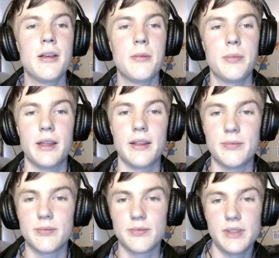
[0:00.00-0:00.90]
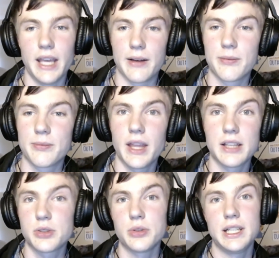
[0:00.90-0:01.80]
But yeah,
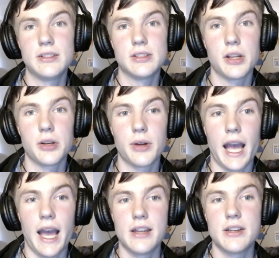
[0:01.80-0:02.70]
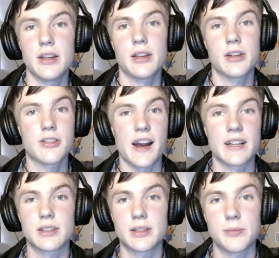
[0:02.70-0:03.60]
that's all you need to do, and
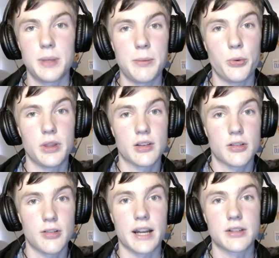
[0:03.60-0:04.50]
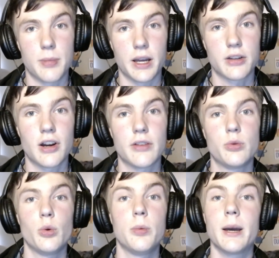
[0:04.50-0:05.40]
people with cracked Minecraft
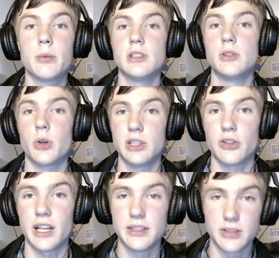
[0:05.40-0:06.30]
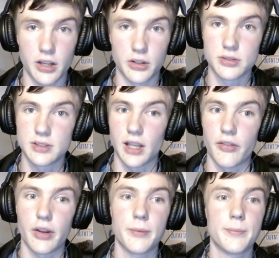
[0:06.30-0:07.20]
will be able to join your Aternos
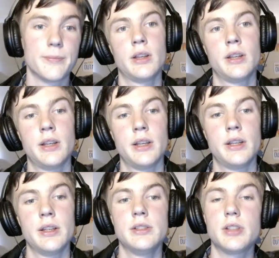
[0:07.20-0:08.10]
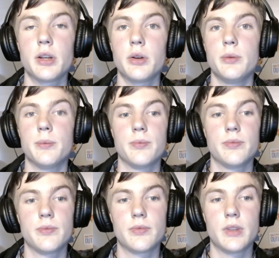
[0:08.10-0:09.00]
server. So
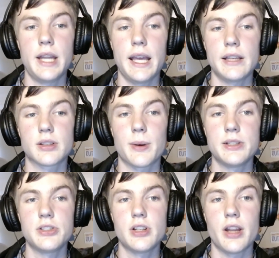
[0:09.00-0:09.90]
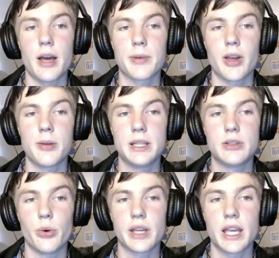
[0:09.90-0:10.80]
the next question I'm going to be
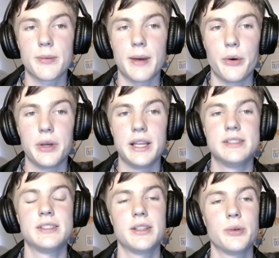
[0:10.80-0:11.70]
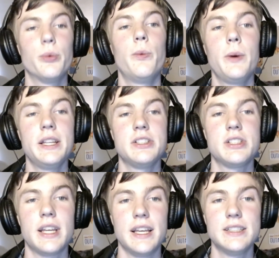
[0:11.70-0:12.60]
talking about is which
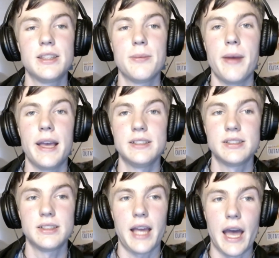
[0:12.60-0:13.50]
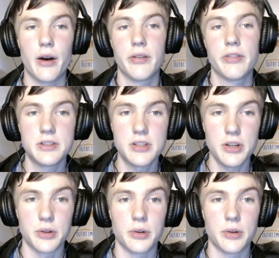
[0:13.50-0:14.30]
is the best out of the 2.